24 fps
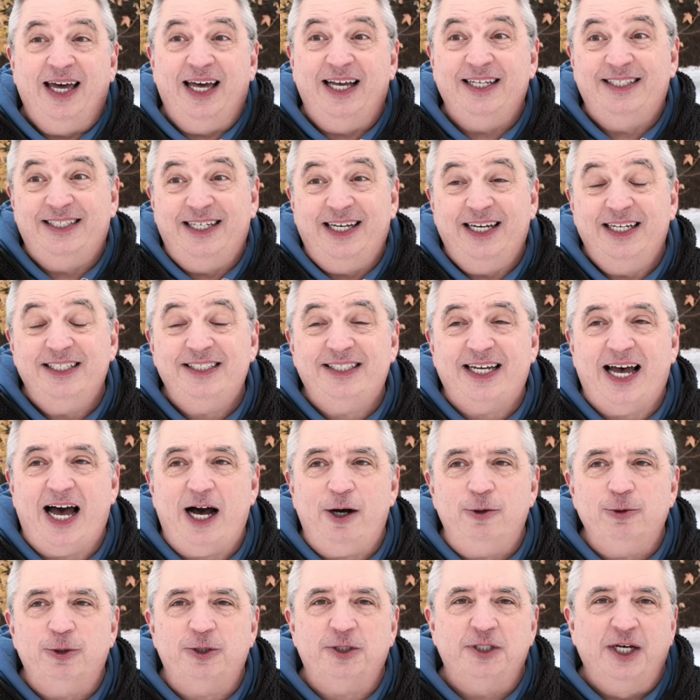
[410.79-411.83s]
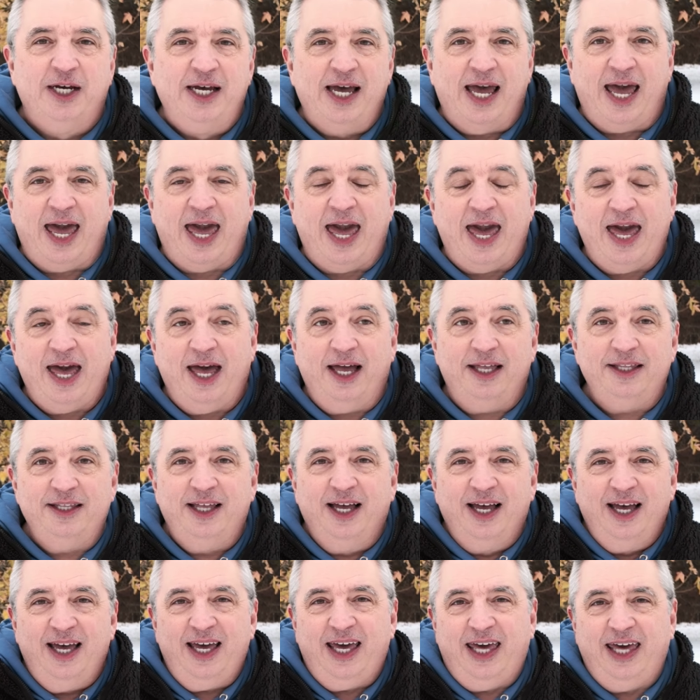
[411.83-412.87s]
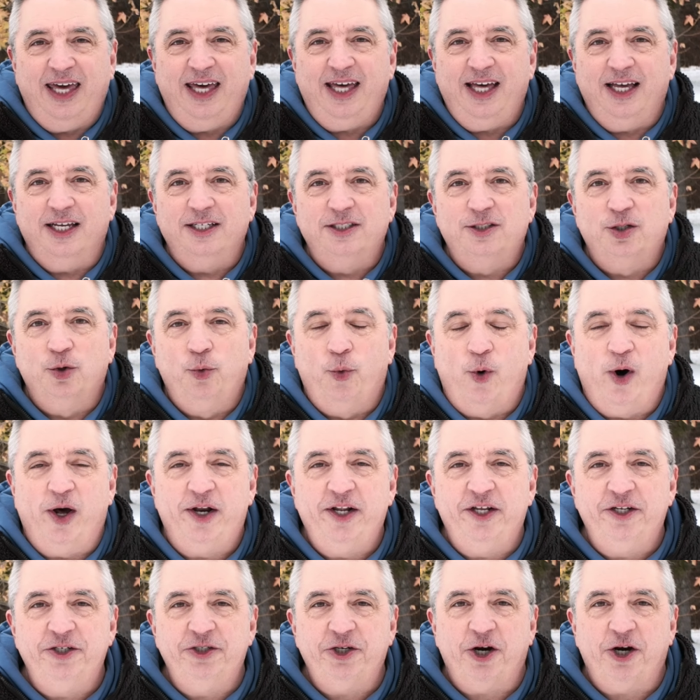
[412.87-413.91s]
It's his house, and he is the one in